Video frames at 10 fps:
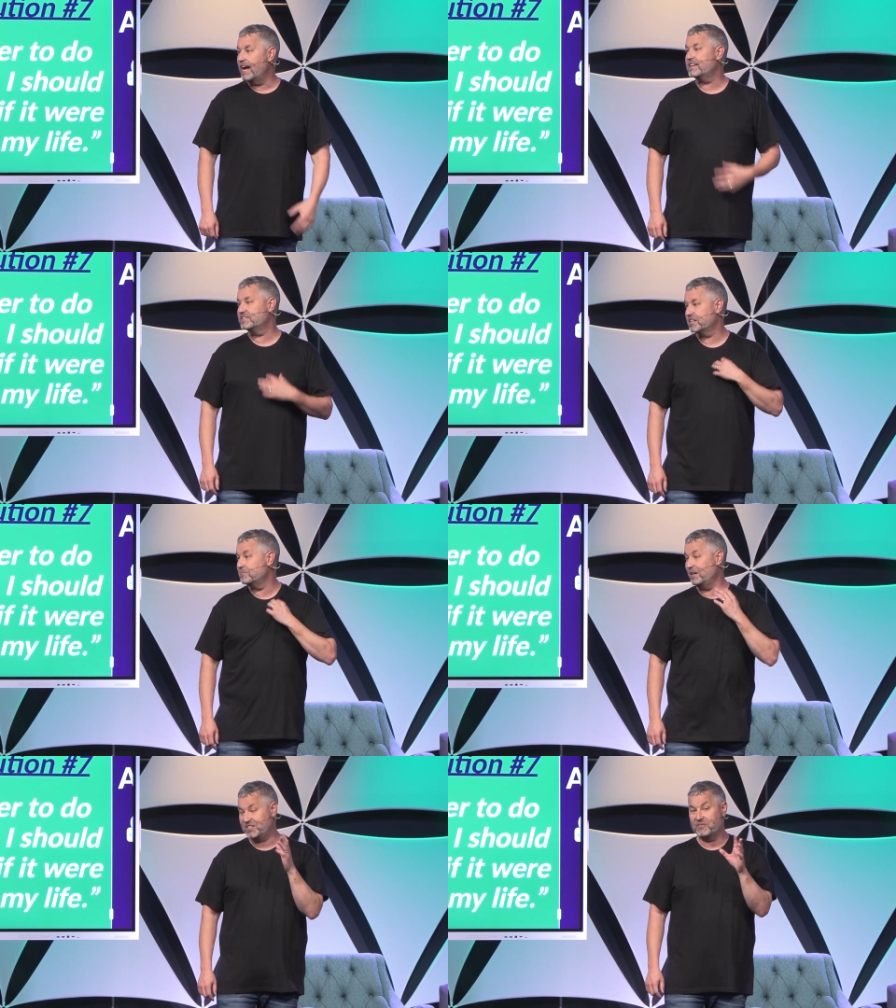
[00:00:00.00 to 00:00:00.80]
I
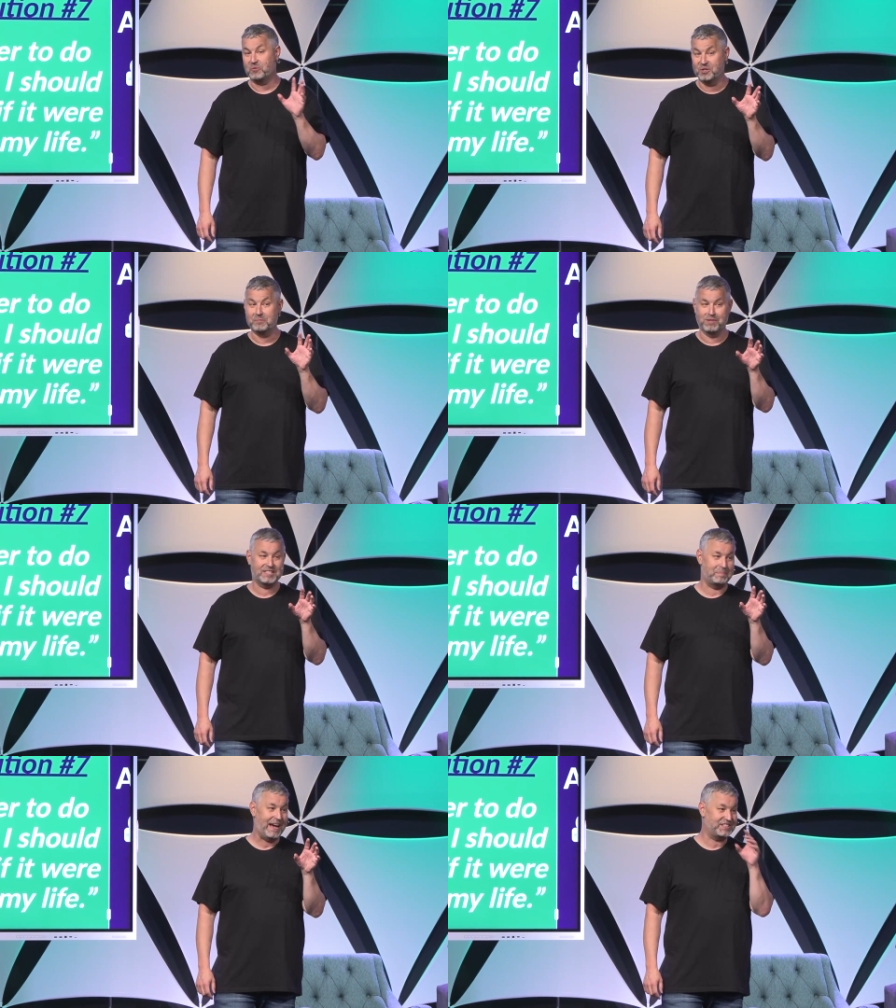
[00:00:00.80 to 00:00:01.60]
consider myself a really
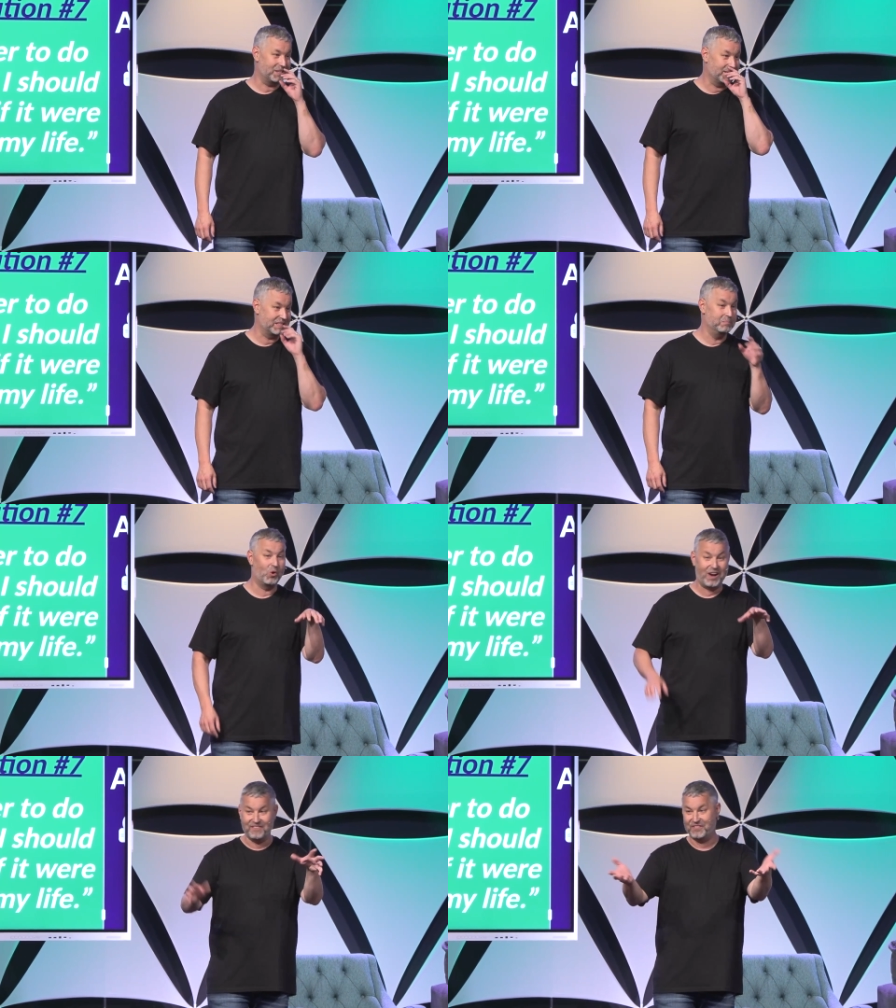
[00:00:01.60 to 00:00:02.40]
blessed pastor because the
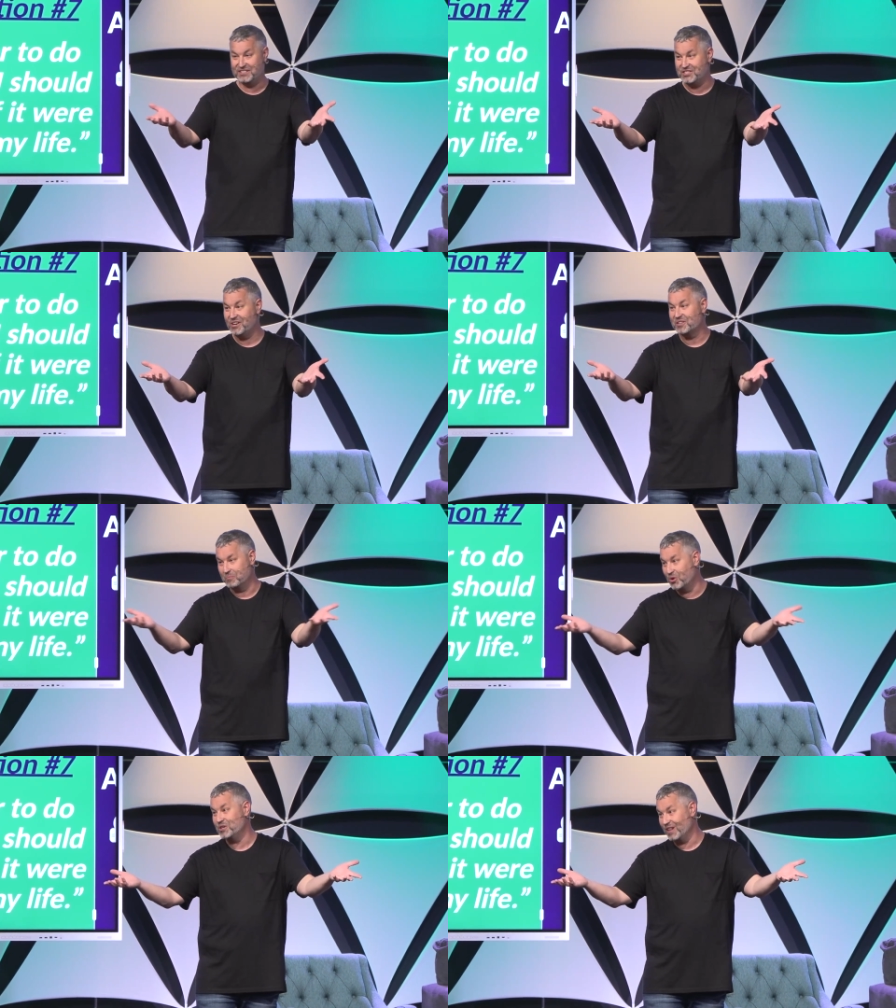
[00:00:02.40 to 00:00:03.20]
more I offend y'all,
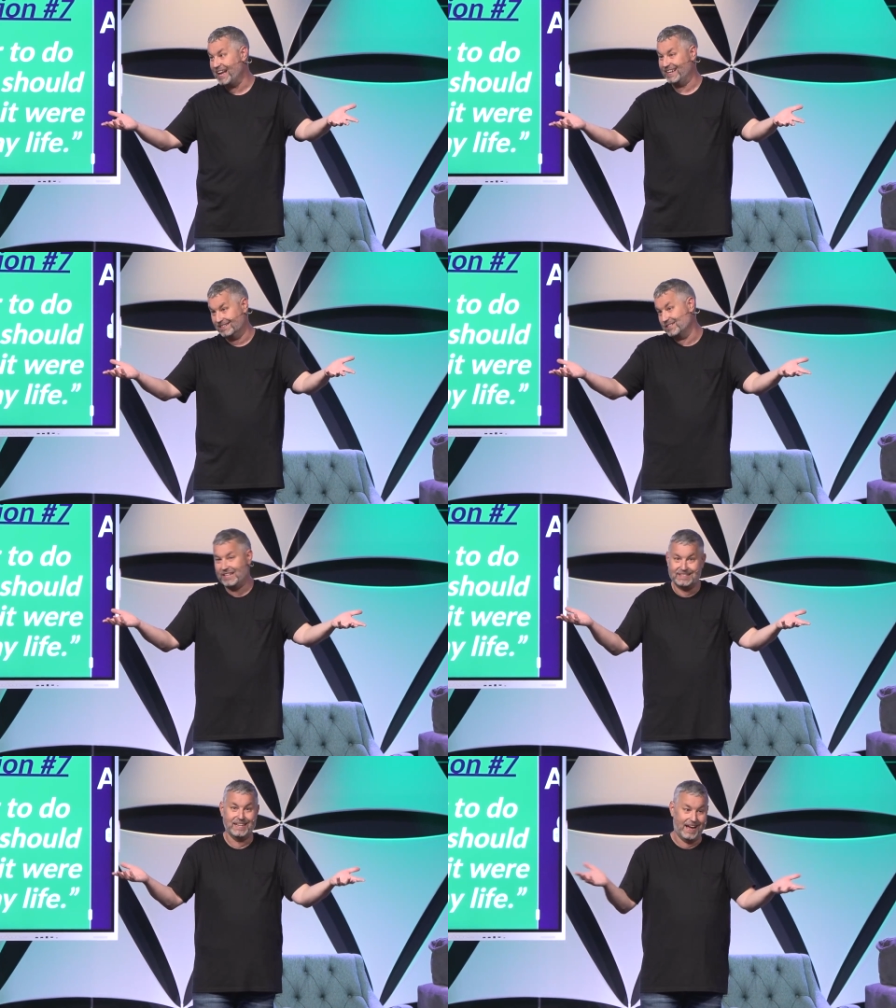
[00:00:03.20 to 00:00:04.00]
the more you like it. So
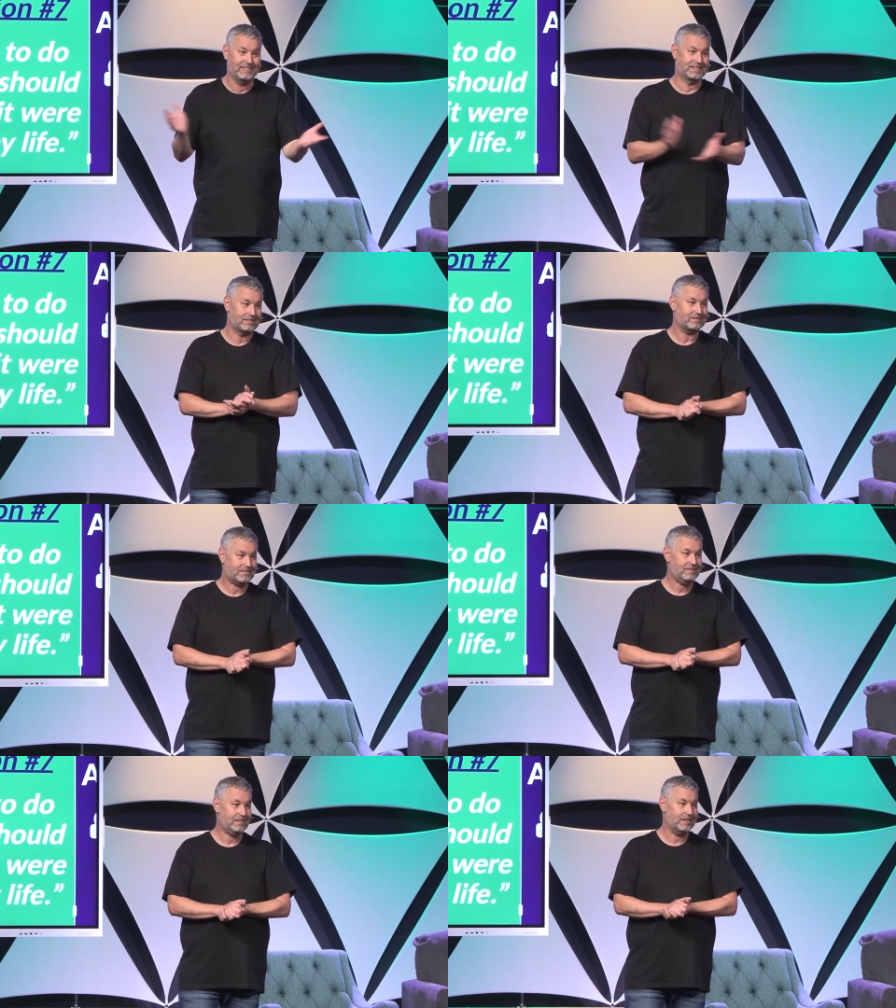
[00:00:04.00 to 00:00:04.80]
that's nice.
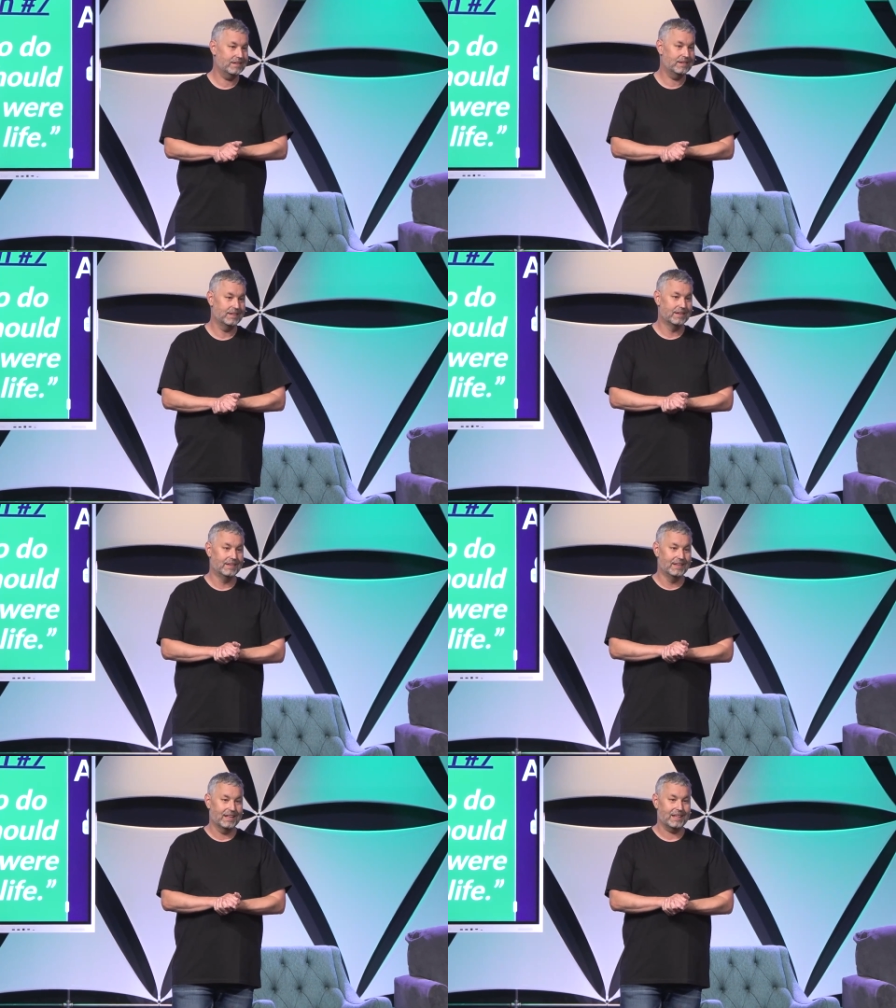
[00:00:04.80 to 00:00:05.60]

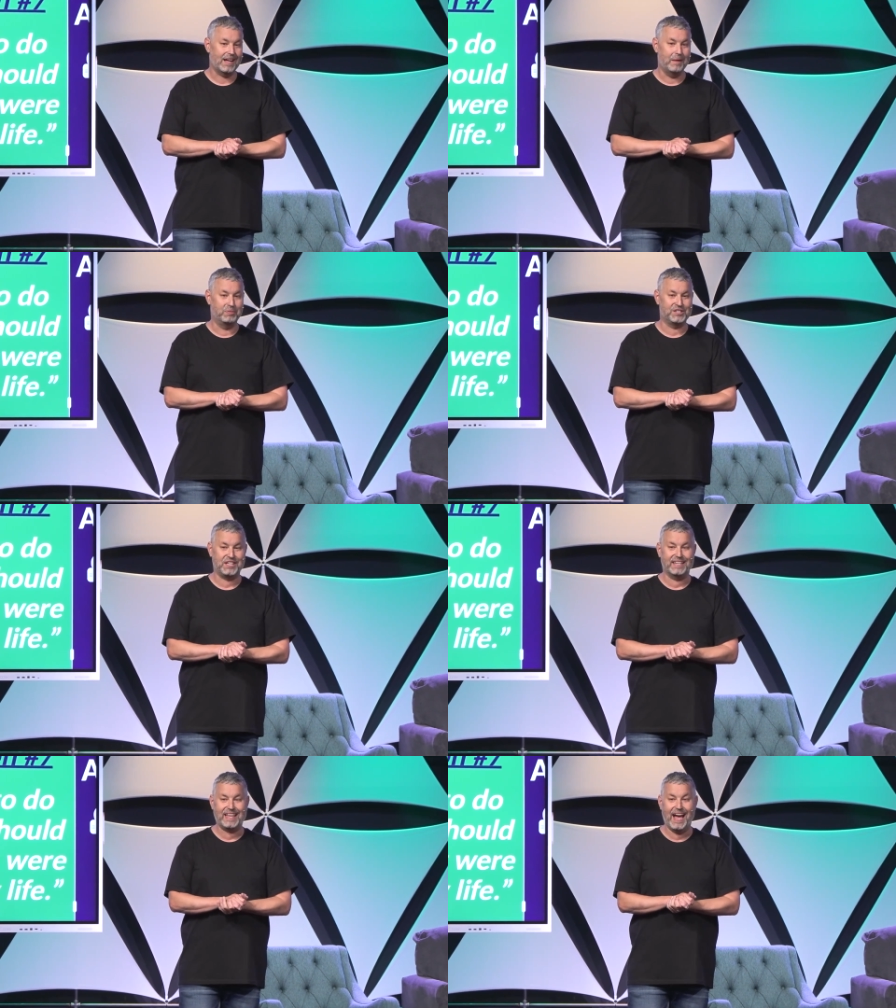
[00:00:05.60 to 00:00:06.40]
I
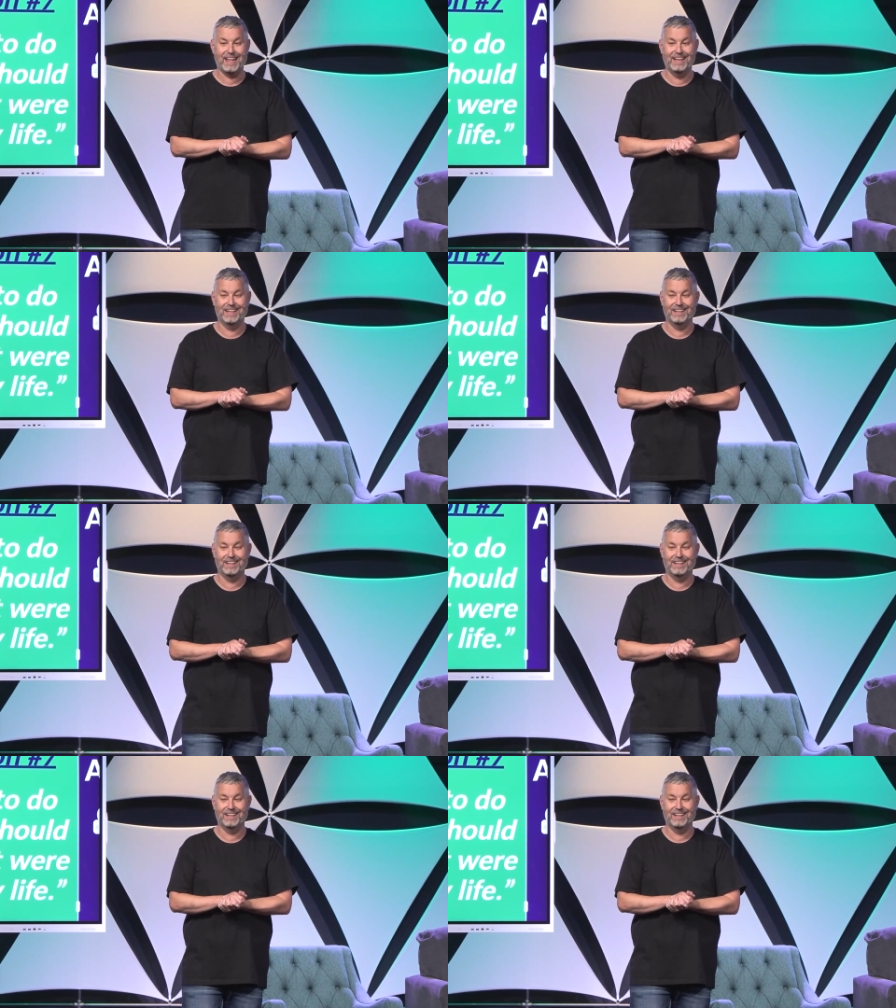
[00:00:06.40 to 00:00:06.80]
appreciate that.